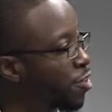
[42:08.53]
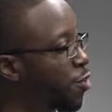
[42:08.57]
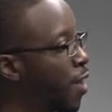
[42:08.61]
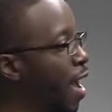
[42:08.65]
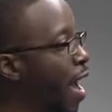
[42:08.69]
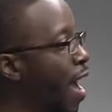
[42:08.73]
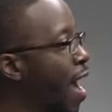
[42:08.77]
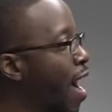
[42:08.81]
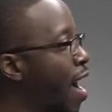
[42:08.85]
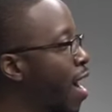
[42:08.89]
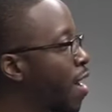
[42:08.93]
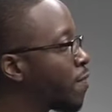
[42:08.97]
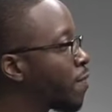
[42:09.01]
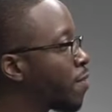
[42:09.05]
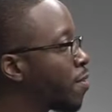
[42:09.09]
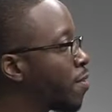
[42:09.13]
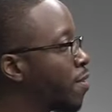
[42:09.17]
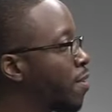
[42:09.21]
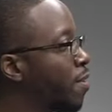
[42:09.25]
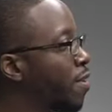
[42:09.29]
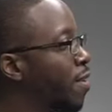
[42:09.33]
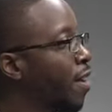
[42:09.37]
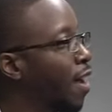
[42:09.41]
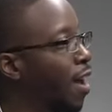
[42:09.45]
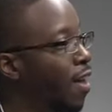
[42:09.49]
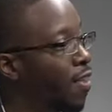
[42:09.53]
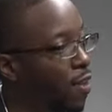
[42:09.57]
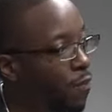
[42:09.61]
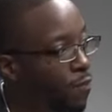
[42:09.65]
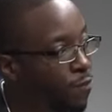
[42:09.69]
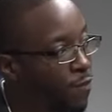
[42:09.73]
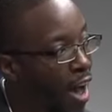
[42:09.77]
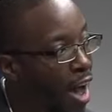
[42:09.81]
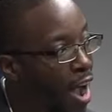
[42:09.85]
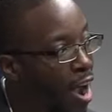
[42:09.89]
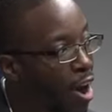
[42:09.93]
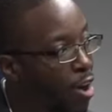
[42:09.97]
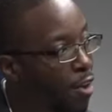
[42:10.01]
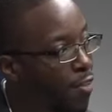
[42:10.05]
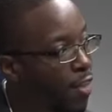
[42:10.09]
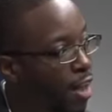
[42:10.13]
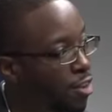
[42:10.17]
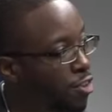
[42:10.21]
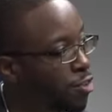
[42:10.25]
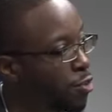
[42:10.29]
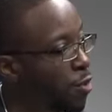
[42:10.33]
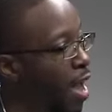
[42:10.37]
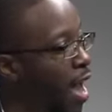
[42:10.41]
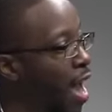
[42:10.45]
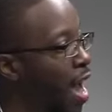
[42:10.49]
you have and the fire
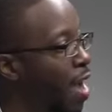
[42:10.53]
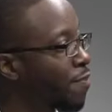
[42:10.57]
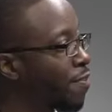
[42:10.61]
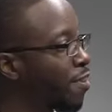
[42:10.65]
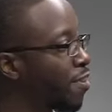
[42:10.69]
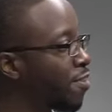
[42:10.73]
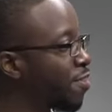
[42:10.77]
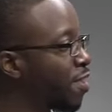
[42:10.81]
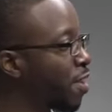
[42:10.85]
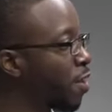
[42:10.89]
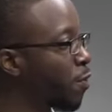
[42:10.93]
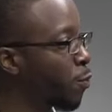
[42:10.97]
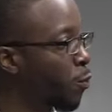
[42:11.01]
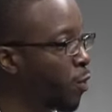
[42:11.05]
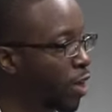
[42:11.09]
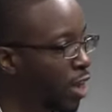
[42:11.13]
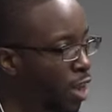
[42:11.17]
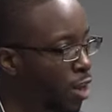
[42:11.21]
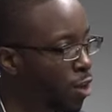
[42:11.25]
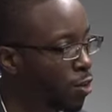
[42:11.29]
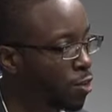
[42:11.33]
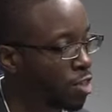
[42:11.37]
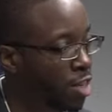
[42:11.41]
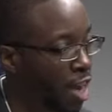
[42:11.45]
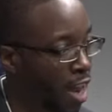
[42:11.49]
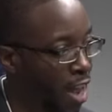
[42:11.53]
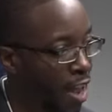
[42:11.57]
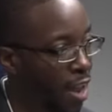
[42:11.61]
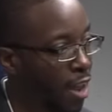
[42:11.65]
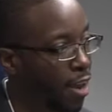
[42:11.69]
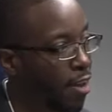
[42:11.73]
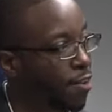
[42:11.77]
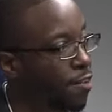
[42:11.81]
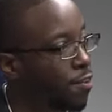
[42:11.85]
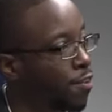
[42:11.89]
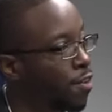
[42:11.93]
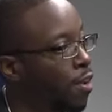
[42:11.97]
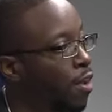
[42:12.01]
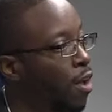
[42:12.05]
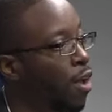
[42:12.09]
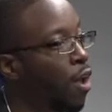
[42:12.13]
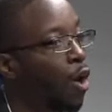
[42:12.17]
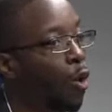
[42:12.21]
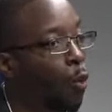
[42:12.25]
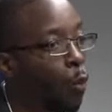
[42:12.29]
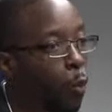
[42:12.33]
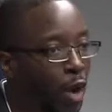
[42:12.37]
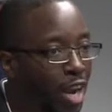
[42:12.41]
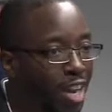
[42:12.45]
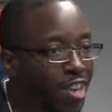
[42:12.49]
that you have to see real change.
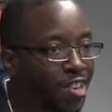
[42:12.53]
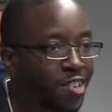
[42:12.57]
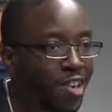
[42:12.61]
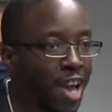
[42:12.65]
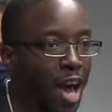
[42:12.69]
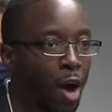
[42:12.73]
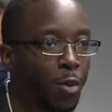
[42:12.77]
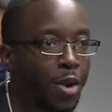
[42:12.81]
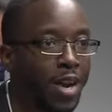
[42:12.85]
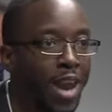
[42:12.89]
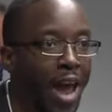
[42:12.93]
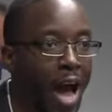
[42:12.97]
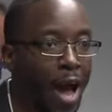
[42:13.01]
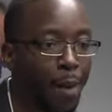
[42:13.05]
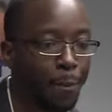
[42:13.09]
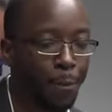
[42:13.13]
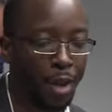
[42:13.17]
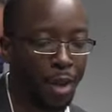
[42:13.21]
We shall not